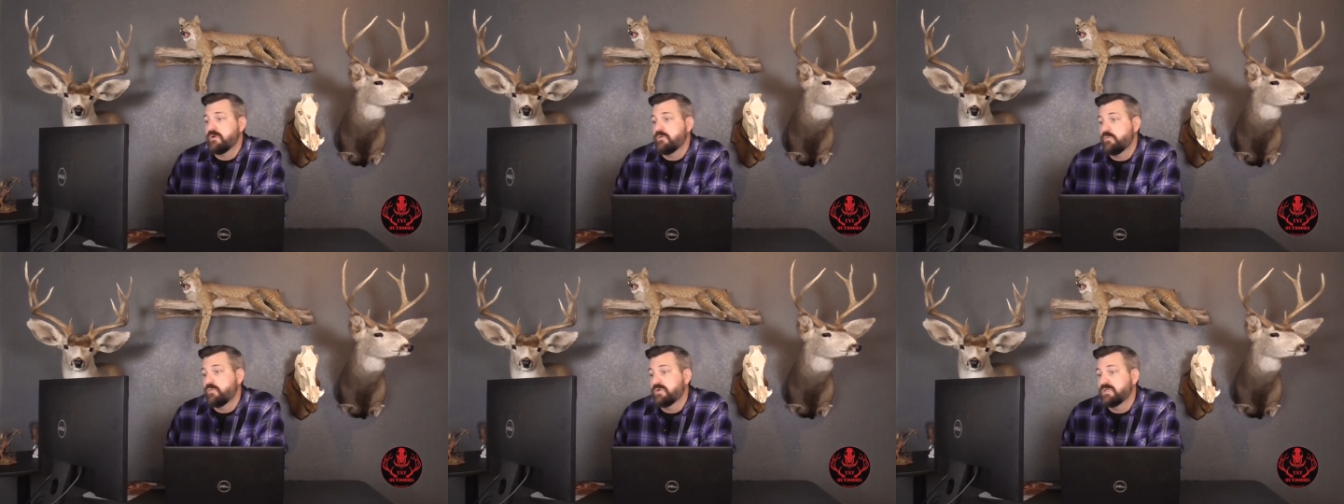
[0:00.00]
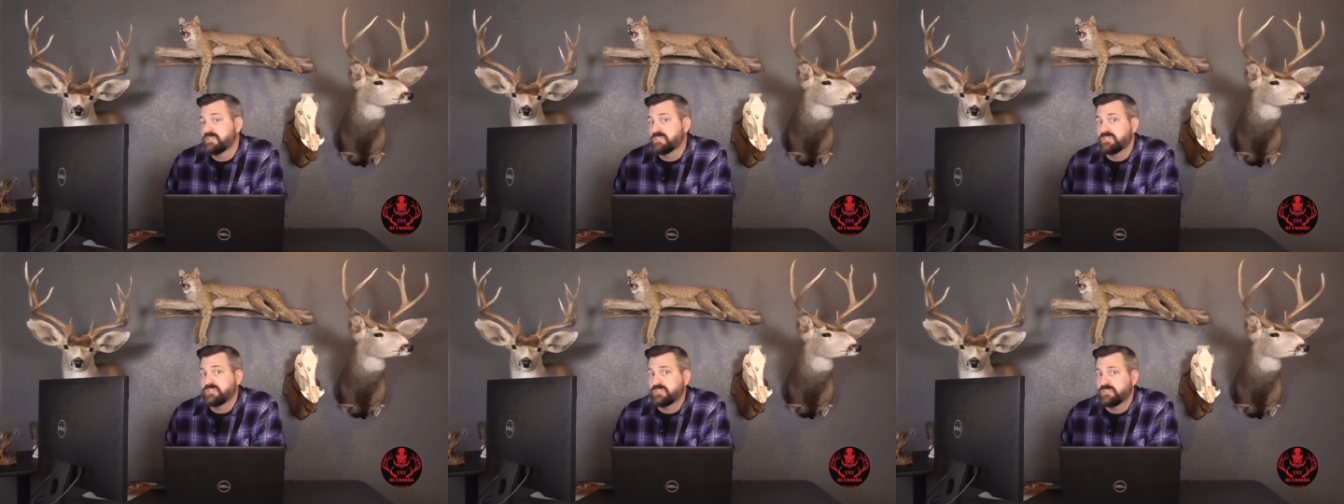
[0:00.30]

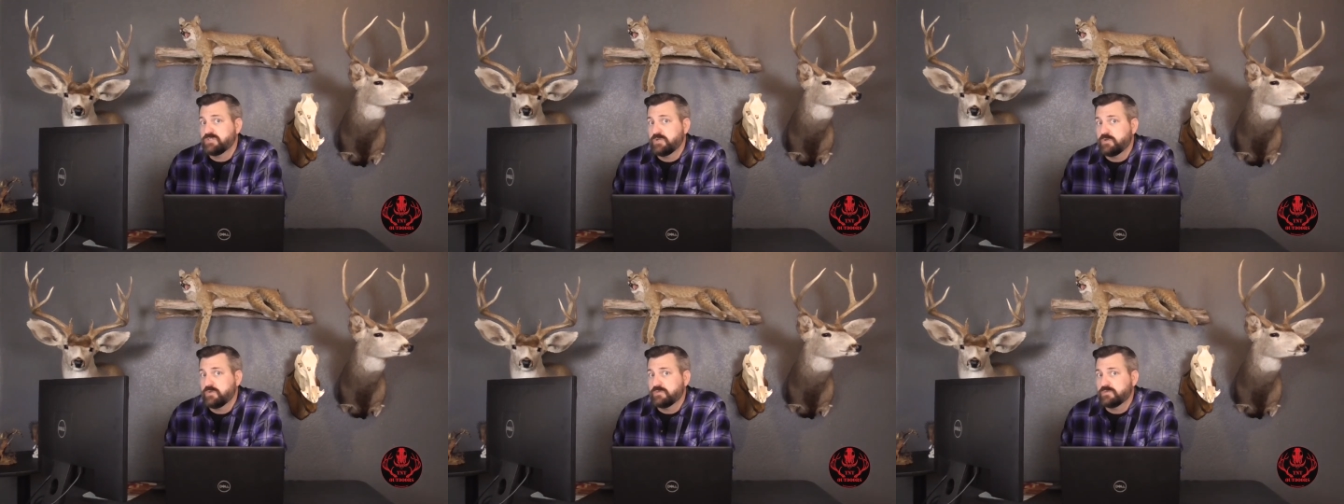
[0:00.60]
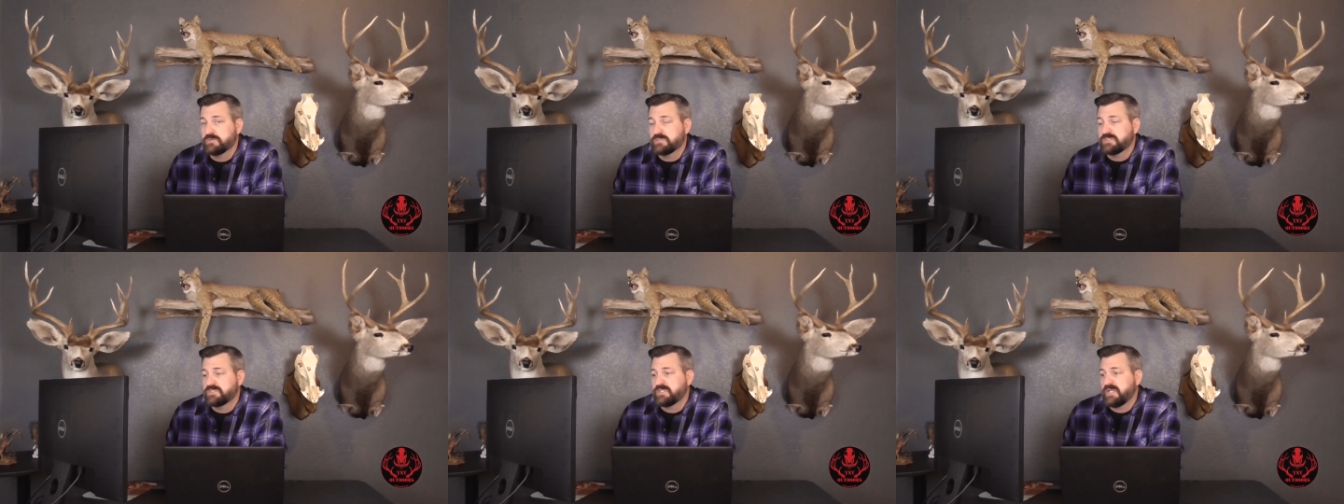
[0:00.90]

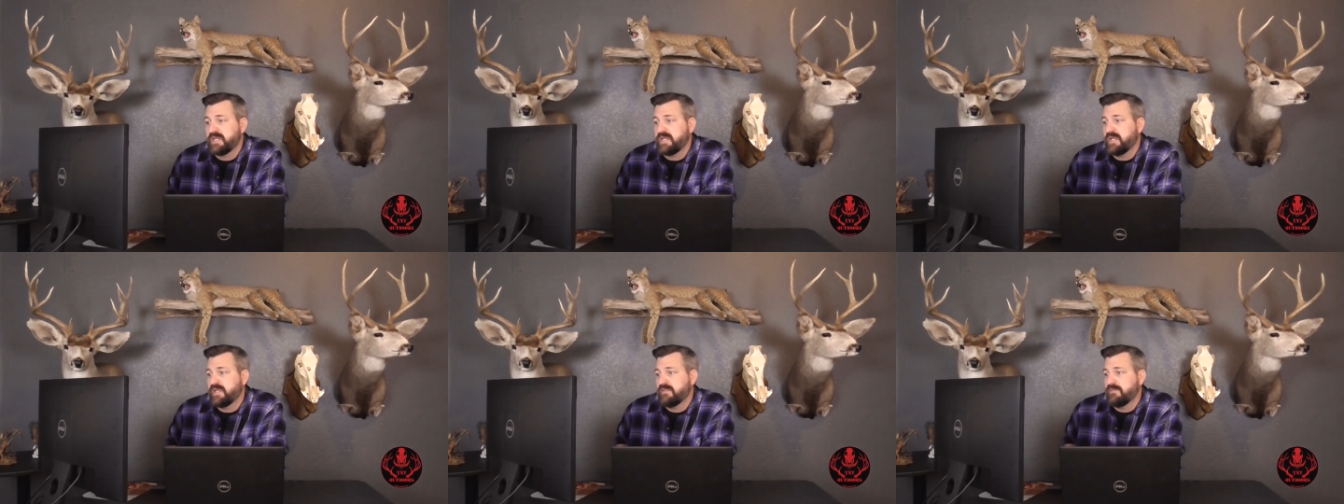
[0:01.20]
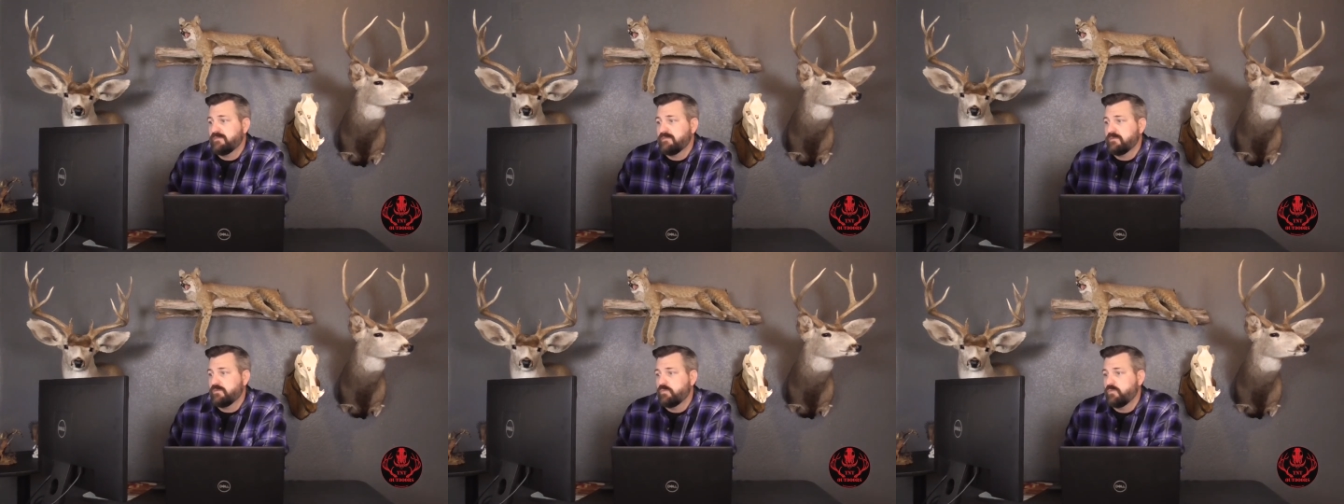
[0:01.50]
results
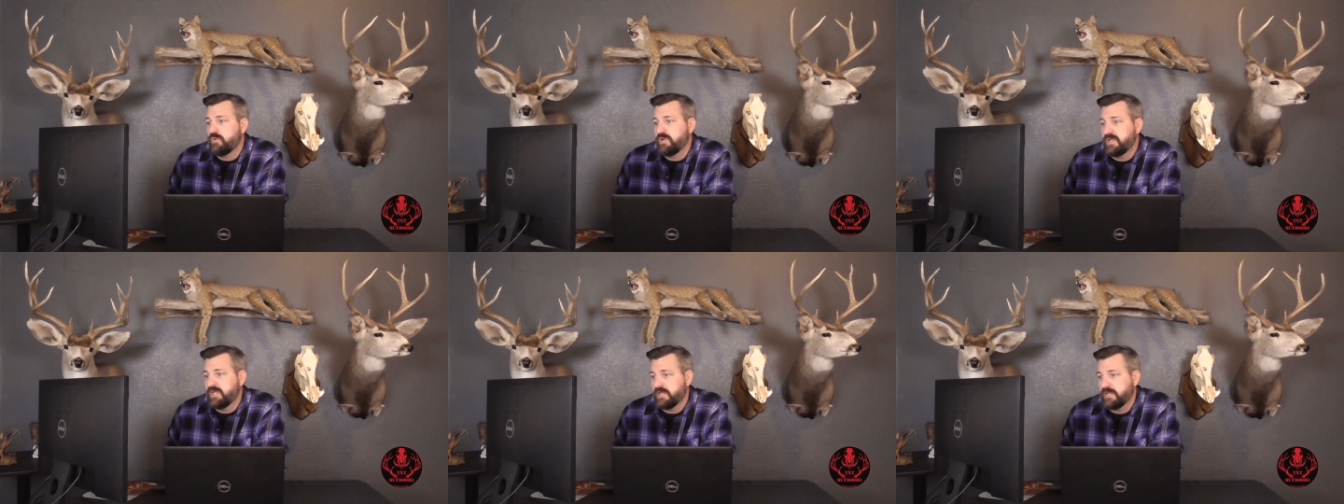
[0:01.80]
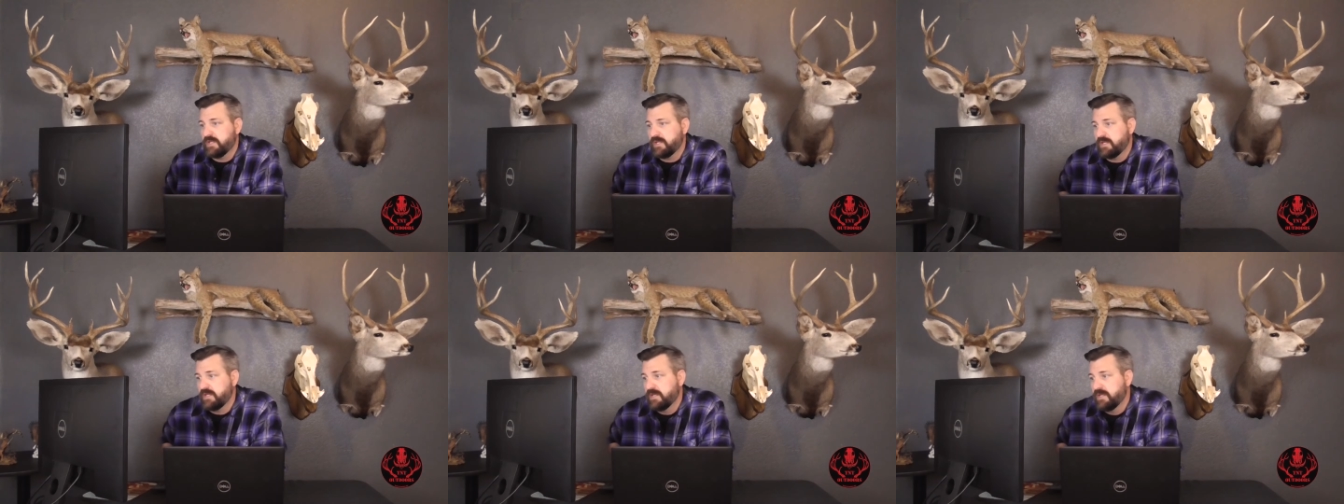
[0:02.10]
and the
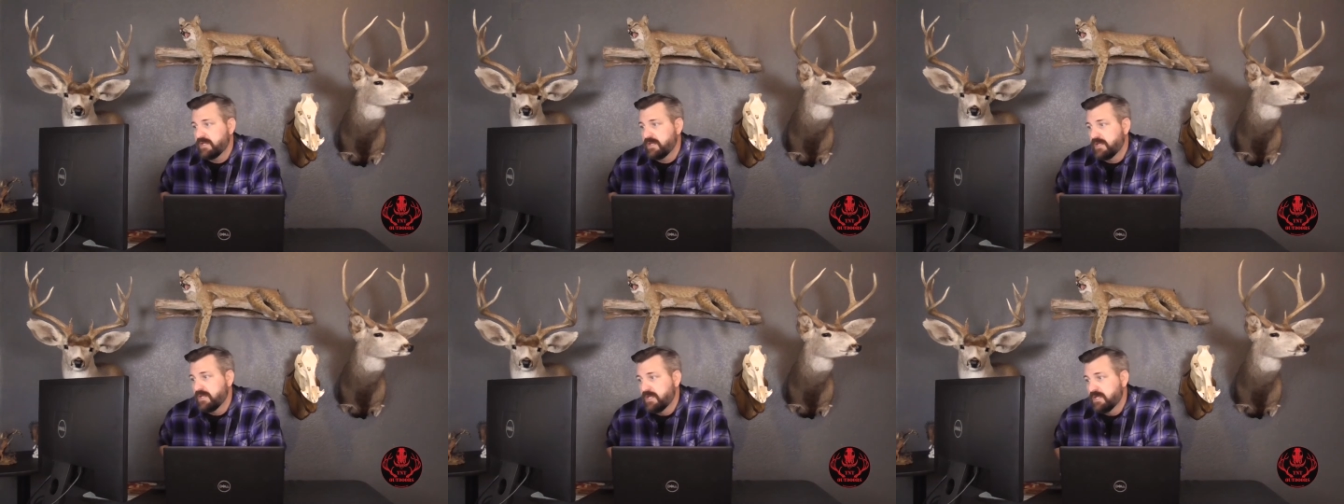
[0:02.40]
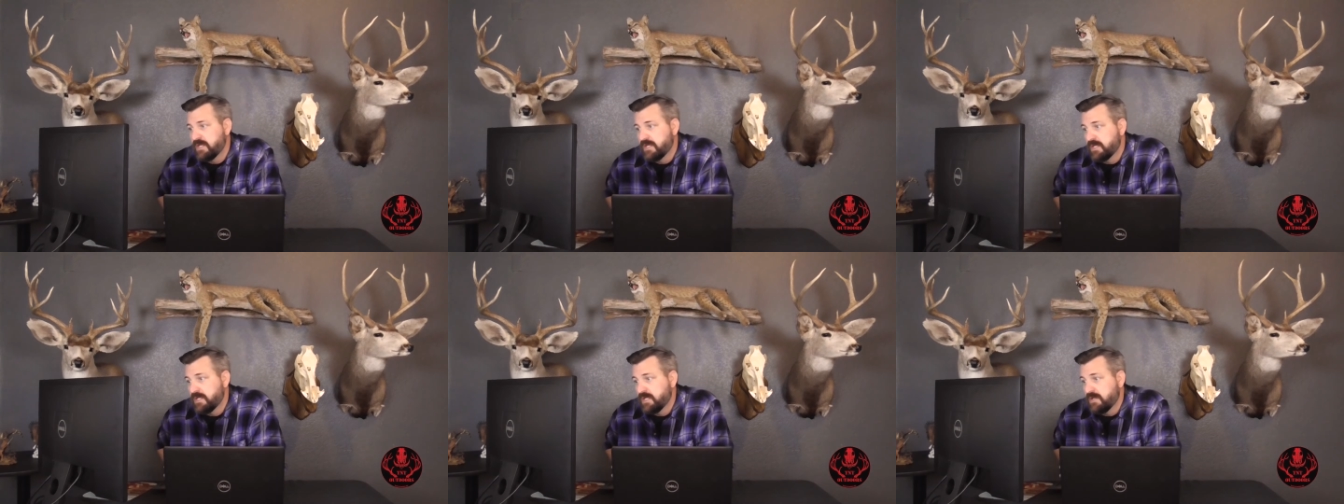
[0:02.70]
win,
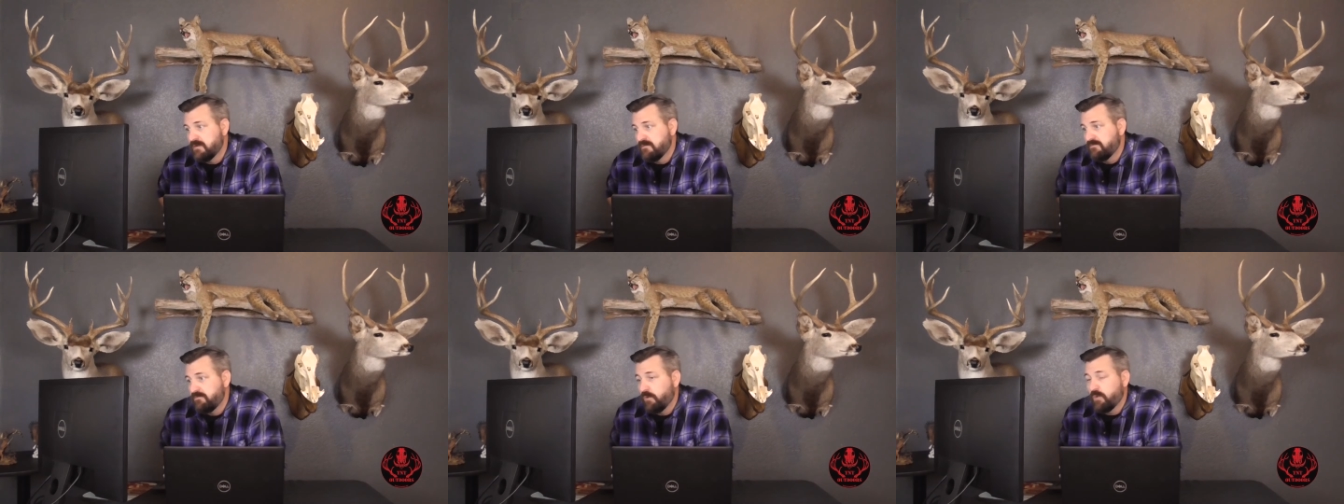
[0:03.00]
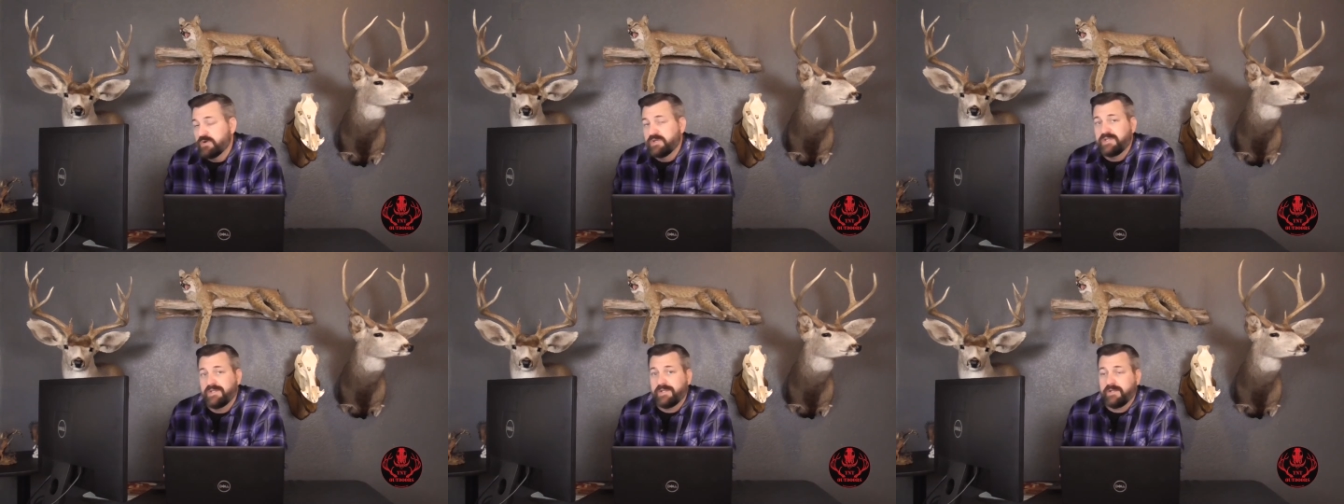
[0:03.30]

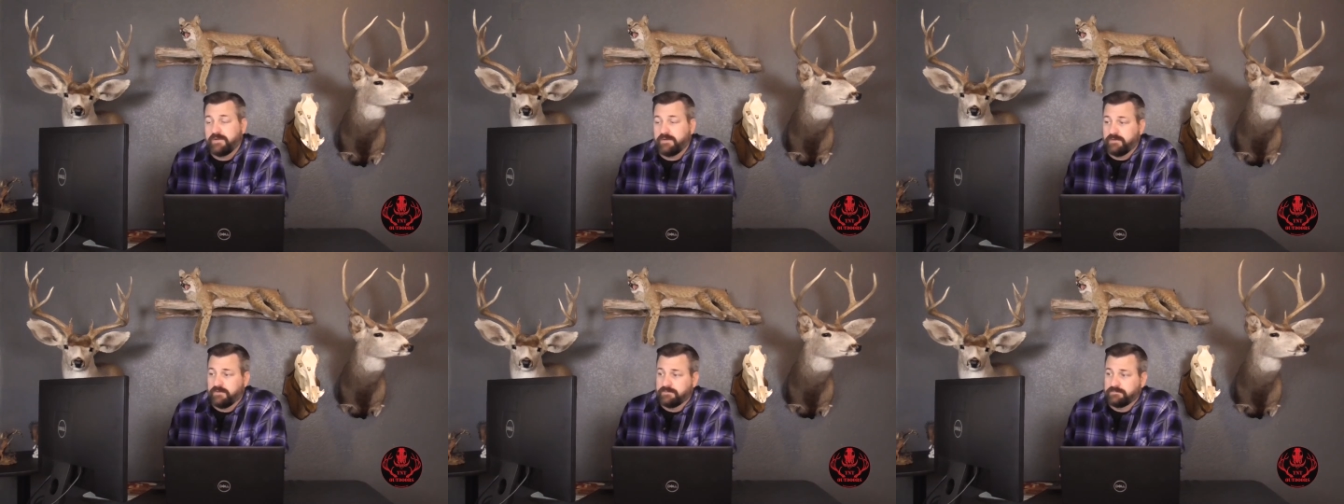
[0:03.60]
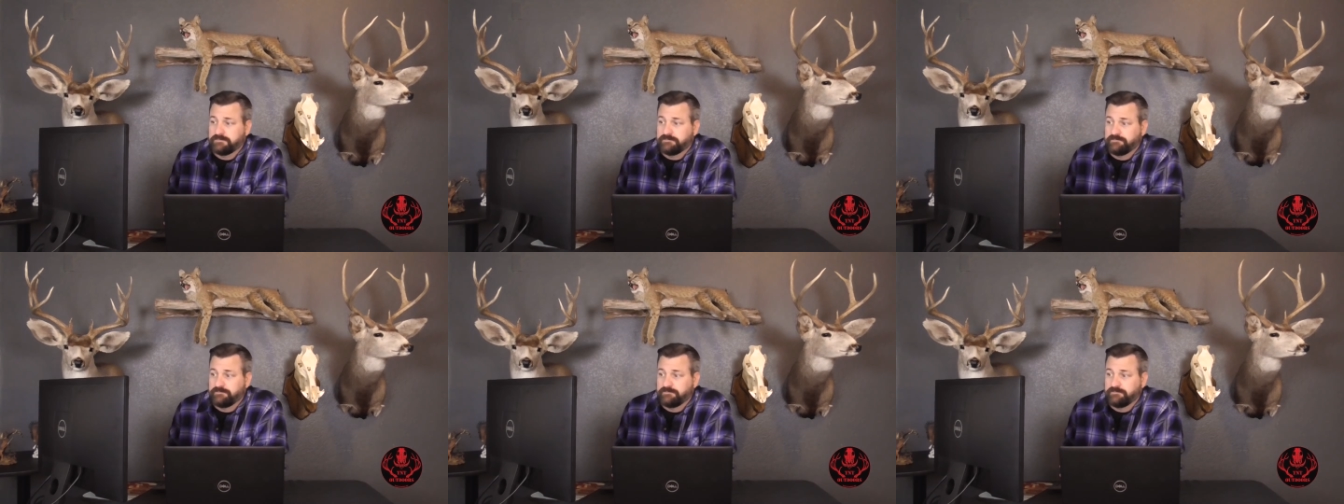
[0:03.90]
for deer,